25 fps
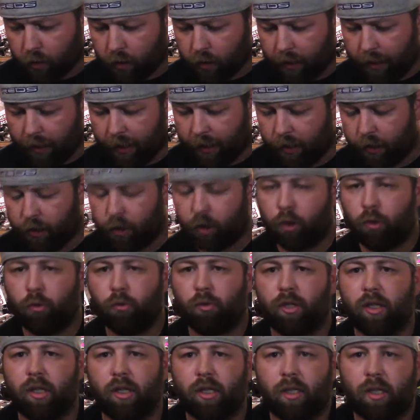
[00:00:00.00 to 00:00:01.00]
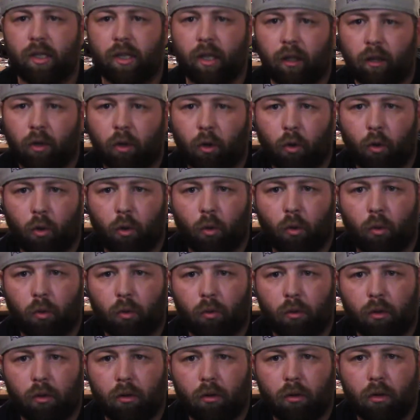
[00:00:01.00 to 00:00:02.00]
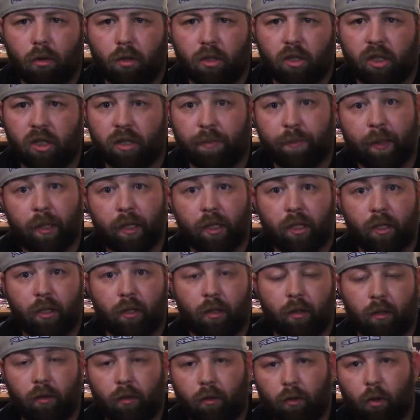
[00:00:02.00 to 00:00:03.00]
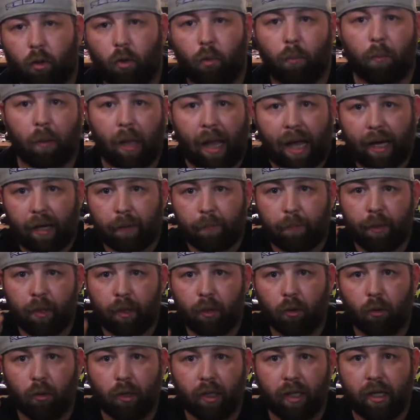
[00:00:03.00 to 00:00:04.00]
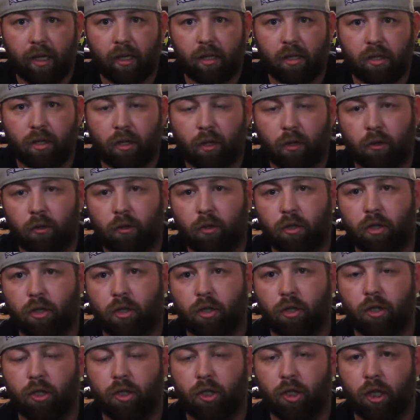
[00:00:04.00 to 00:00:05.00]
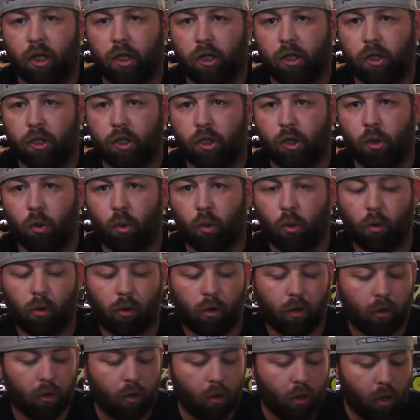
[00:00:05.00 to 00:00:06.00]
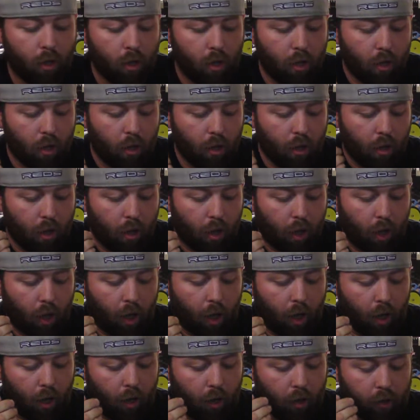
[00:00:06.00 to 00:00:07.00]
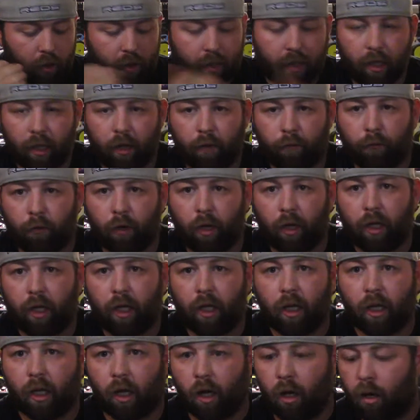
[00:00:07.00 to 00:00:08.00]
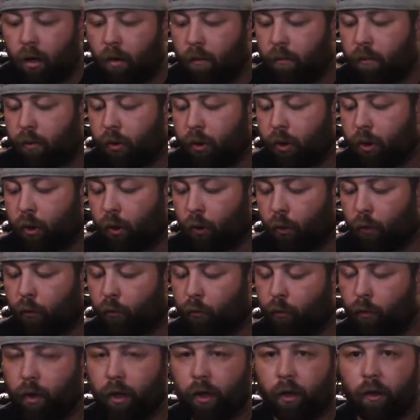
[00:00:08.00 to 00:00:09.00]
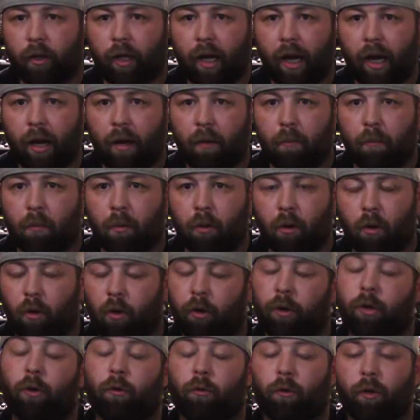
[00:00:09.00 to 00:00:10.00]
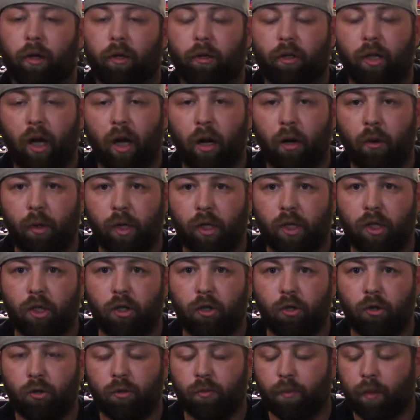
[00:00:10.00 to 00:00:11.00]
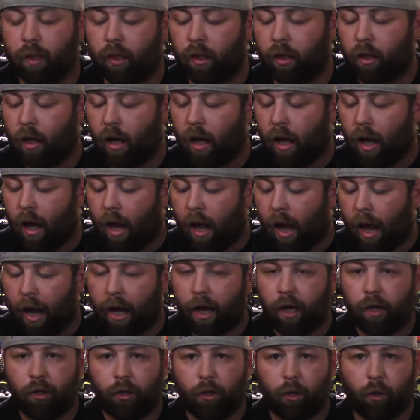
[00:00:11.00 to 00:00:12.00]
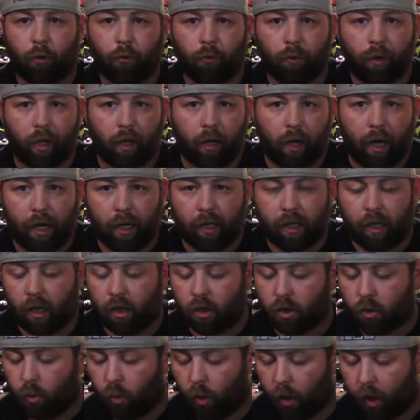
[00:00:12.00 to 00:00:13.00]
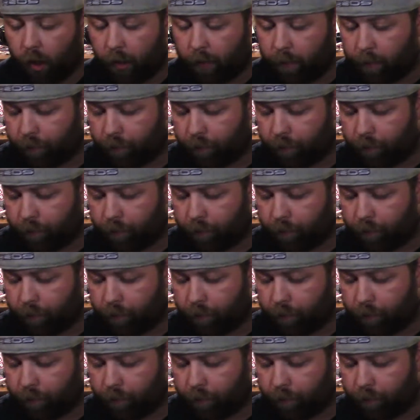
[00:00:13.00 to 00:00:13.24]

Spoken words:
It uses the little suspension, little black peel inserts to adjust your front kick up, your rear camber, or your rear toe, excuse me, and your rear anti-squat.